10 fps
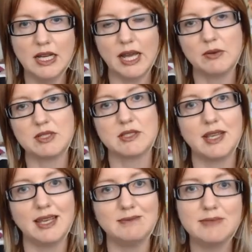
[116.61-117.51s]
I would
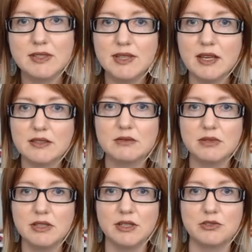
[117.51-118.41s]
say, well, that's a
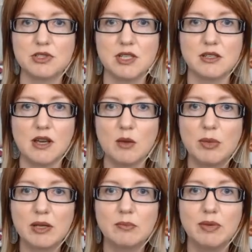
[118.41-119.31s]
really interesting
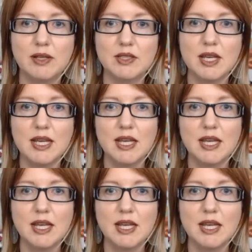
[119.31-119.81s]
topic, but